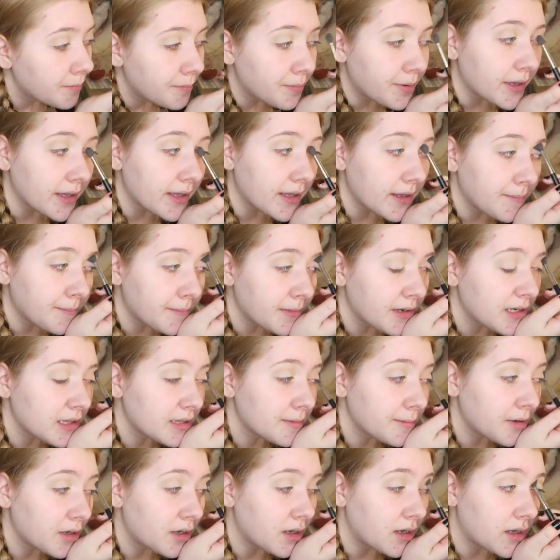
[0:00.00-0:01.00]
But
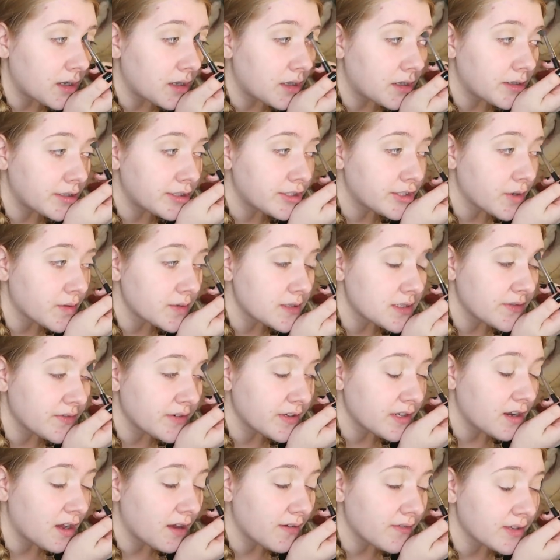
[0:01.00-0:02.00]
meeting them all,
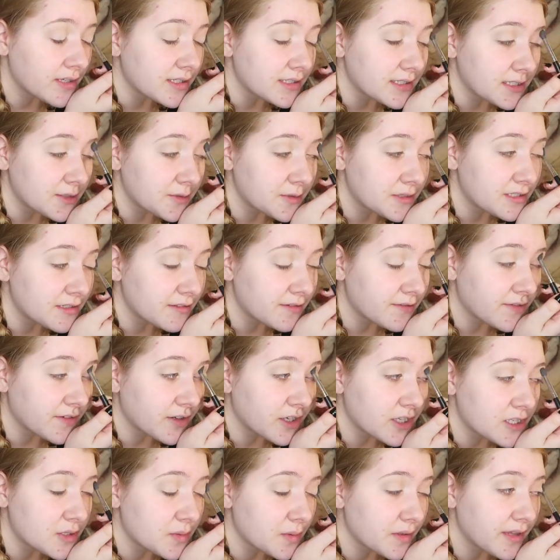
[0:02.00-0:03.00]
Josephine obviously was the
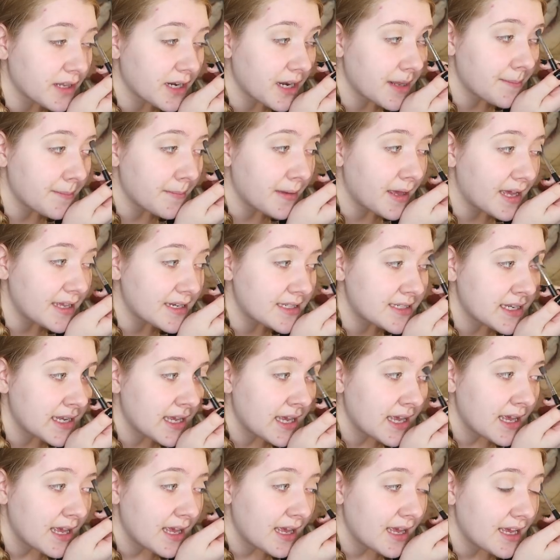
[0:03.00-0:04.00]
first one that I met
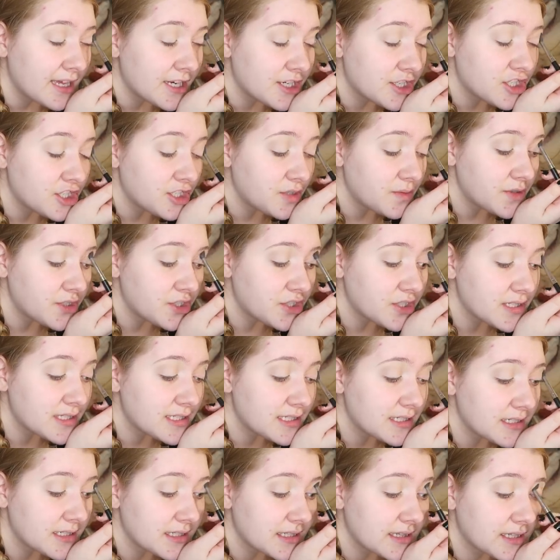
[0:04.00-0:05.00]
and she was
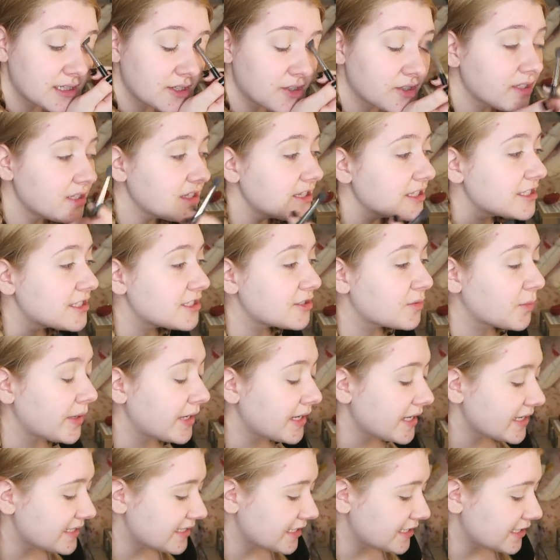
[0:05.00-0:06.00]
just literally the
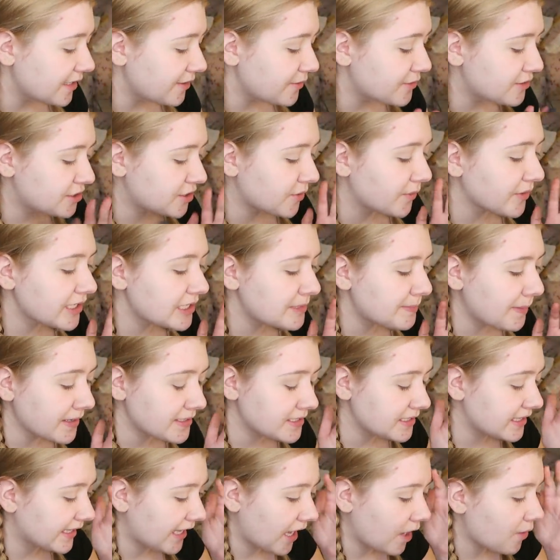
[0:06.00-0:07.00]
sweetest and it was so
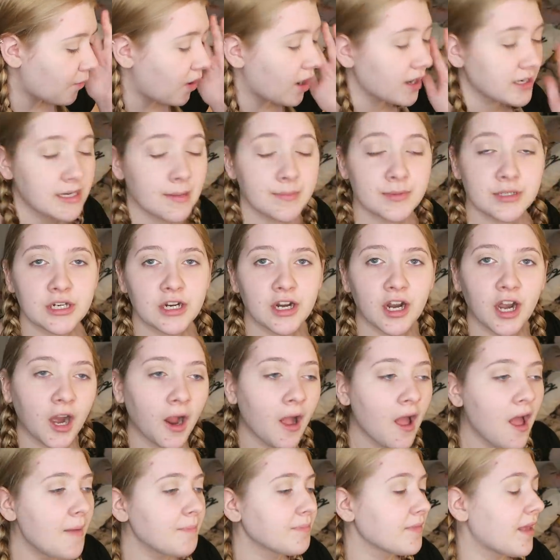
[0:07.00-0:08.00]
unexpected. Like I walked up to
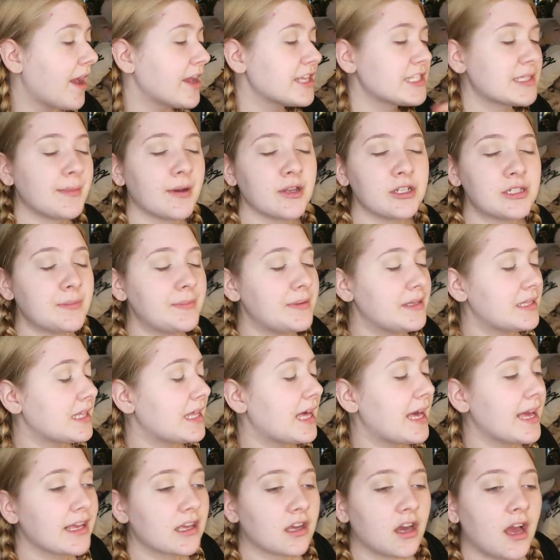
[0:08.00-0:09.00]
her, I was about to be
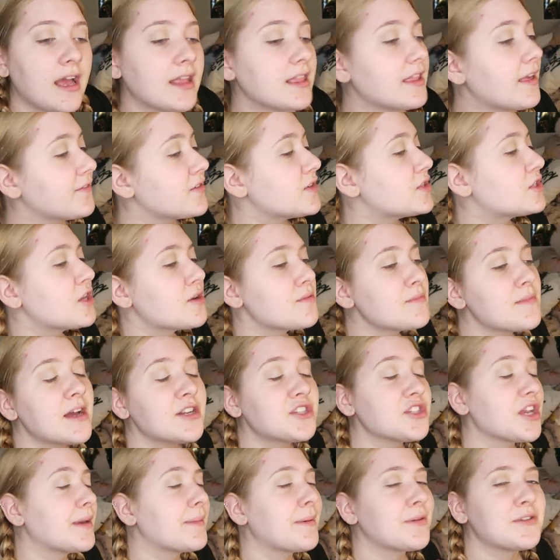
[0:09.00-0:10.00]
like, I love you so
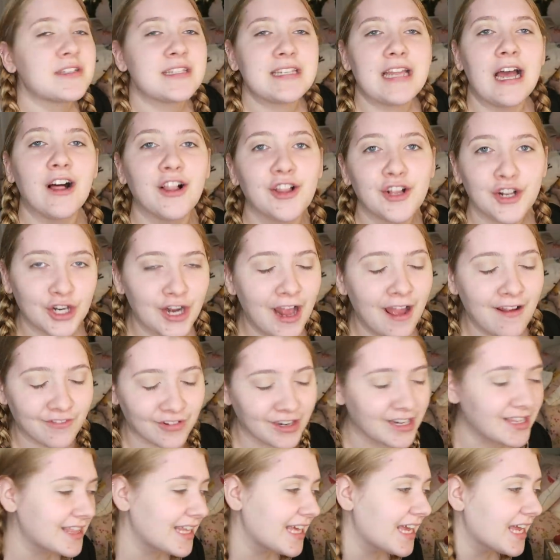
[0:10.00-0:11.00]
much, like about to tell her
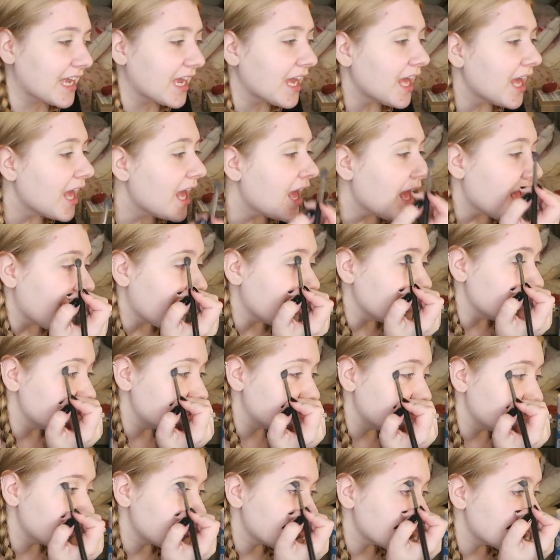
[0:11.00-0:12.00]
everything. And
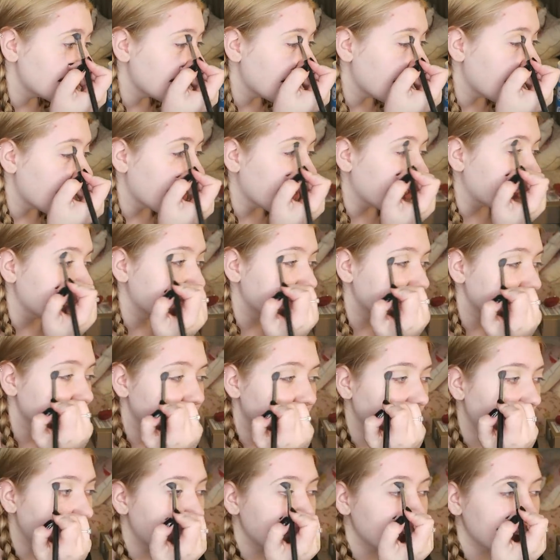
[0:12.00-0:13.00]
she was just like,
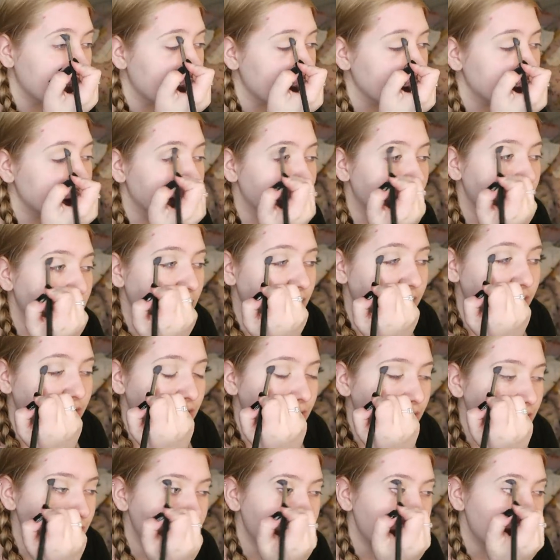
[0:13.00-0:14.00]
oh my God, like you have a
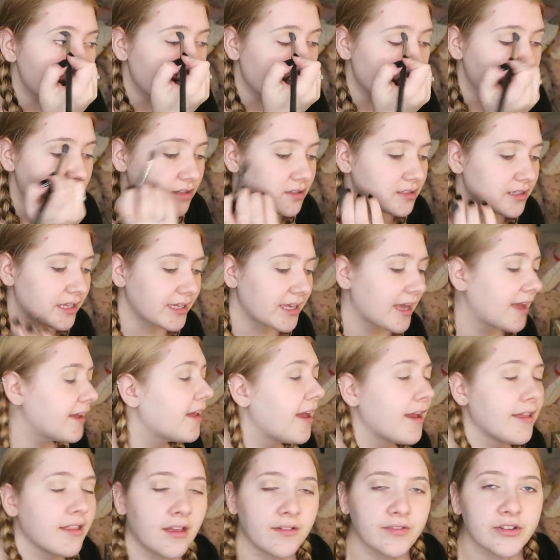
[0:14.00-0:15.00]
YouTube channel, like I,
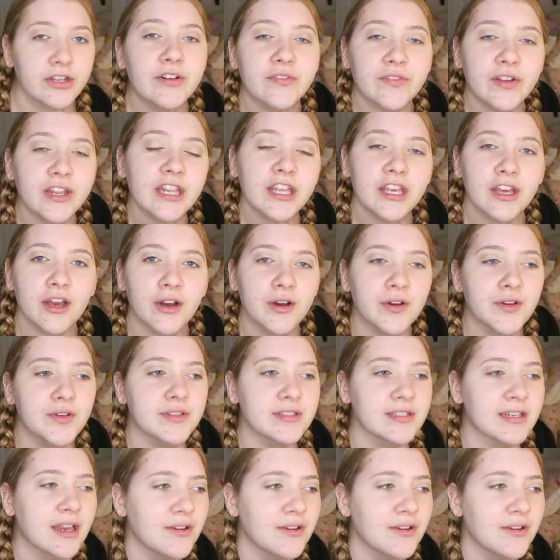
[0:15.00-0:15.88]
I love your videos.